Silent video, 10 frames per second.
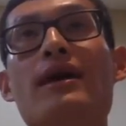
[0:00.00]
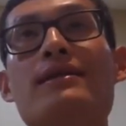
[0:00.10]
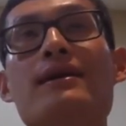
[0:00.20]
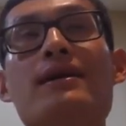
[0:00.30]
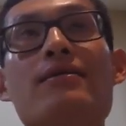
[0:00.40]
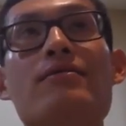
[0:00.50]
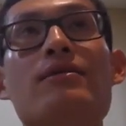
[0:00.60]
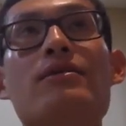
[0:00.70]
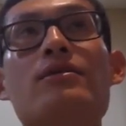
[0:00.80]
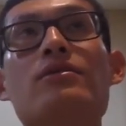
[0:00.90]
and
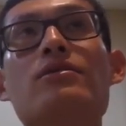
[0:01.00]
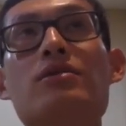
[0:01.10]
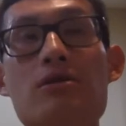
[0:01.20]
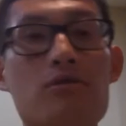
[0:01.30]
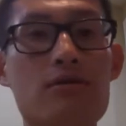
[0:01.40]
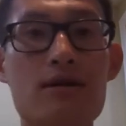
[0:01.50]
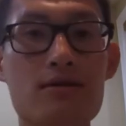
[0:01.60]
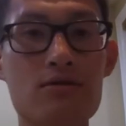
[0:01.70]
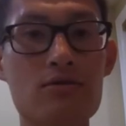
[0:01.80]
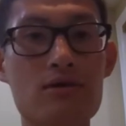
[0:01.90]
you look
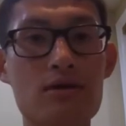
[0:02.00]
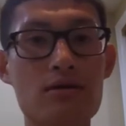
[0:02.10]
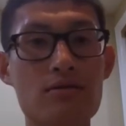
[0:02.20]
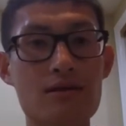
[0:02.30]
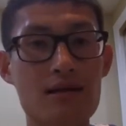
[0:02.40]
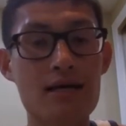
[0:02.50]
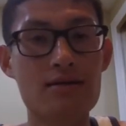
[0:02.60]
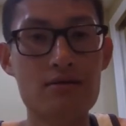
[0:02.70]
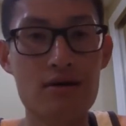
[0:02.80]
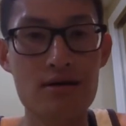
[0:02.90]
into, you know, the
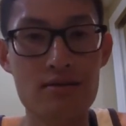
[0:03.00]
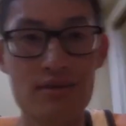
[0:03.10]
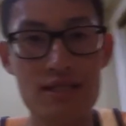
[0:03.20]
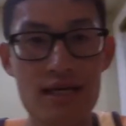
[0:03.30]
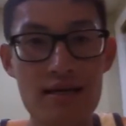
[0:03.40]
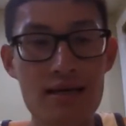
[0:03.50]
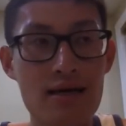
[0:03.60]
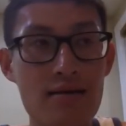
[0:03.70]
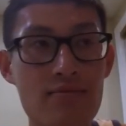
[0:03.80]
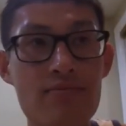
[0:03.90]
laser on the machine,
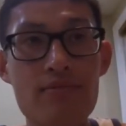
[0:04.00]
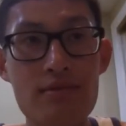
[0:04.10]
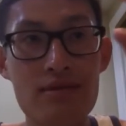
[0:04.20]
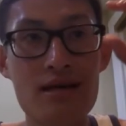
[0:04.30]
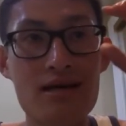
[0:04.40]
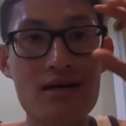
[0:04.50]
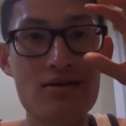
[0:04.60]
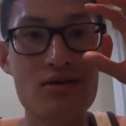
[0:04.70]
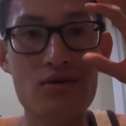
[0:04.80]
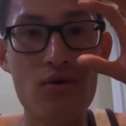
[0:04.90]
and they cut
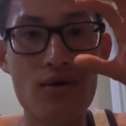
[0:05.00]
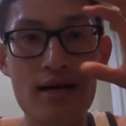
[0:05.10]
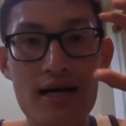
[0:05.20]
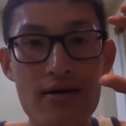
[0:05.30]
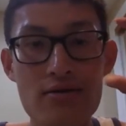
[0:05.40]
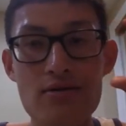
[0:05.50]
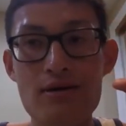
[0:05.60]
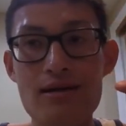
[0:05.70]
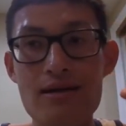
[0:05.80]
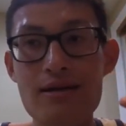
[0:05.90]
your cornea, you know,
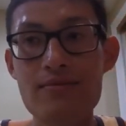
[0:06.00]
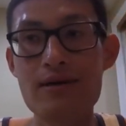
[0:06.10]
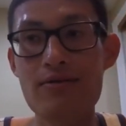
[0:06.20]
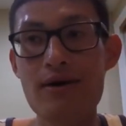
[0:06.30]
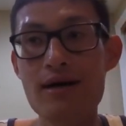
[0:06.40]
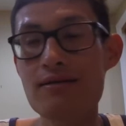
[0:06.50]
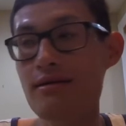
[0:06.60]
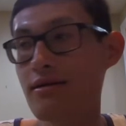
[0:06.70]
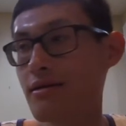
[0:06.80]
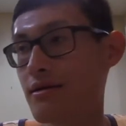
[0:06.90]
a little bit, right?
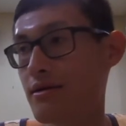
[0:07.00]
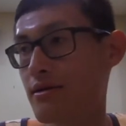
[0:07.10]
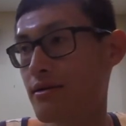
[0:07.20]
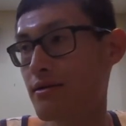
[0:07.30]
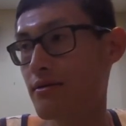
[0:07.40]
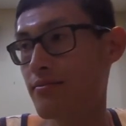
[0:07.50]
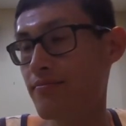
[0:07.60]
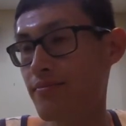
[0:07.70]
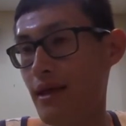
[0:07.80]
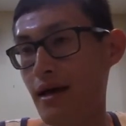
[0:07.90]

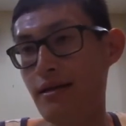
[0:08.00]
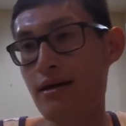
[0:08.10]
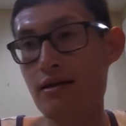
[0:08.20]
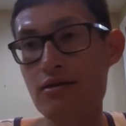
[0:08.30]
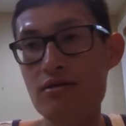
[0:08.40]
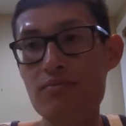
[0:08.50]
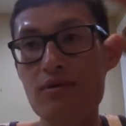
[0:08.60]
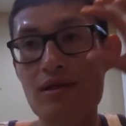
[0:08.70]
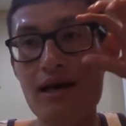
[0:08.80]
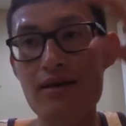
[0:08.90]
And then they just
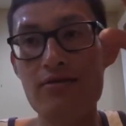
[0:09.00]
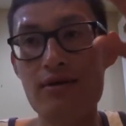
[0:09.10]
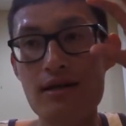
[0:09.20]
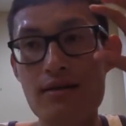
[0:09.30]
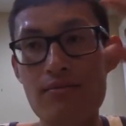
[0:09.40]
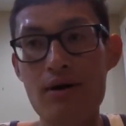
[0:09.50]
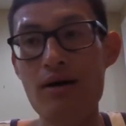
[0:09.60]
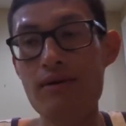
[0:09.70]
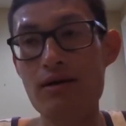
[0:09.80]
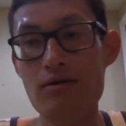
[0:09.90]
put laser in, and
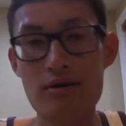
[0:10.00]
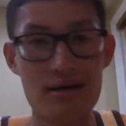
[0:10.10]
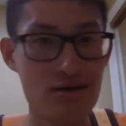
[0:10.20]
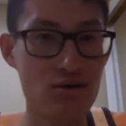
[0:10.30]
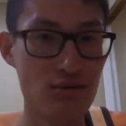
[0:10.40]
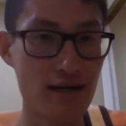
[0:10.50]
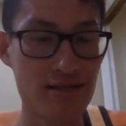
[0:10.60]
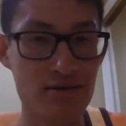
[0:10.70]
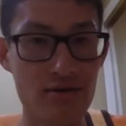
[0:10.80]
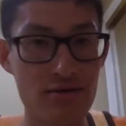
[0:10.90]
probably, you know, it
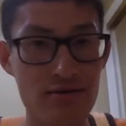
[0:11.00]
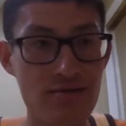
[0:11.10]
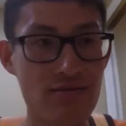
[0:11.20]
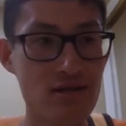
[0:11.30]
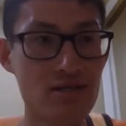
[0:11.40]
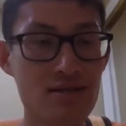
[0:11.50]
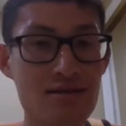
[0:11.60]
corrects your vision.